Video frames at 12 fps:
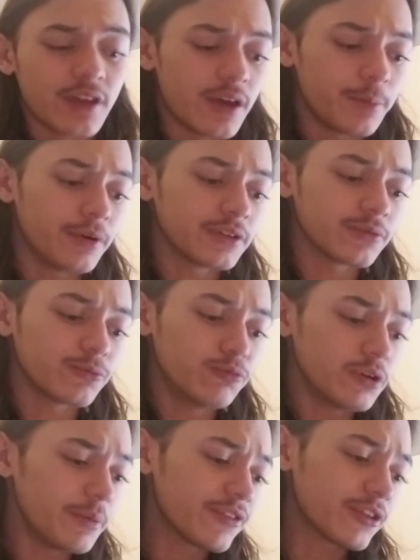But
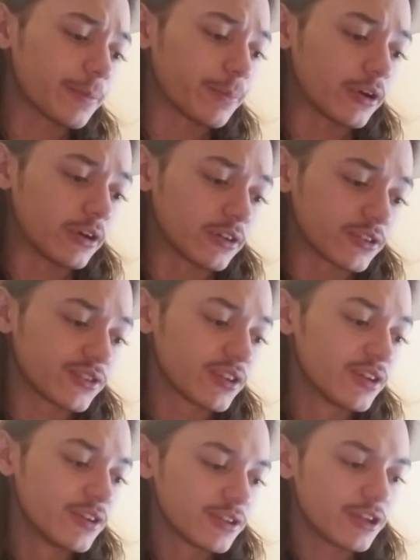what about their perks?
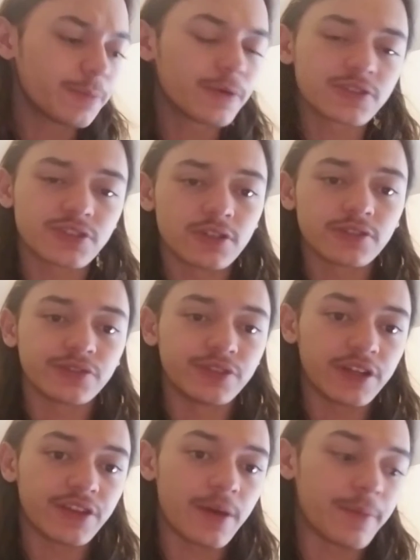Their perks are honestly
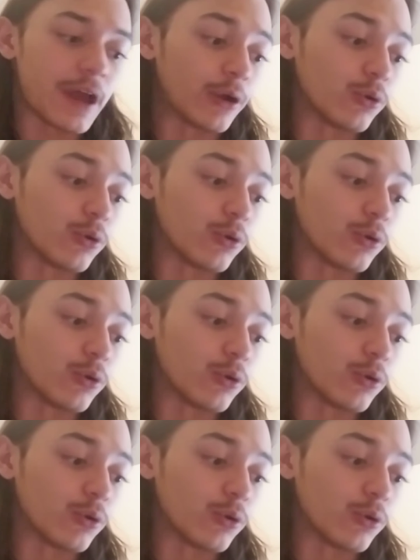not that bad.